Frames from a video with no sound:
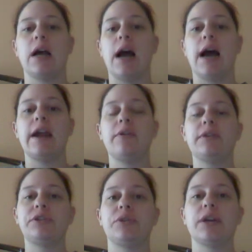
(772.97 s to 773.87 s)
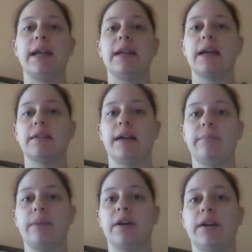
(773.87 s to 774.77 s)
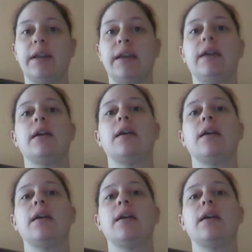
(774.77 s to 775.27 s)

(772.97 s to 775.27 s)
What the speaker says: I always create an online party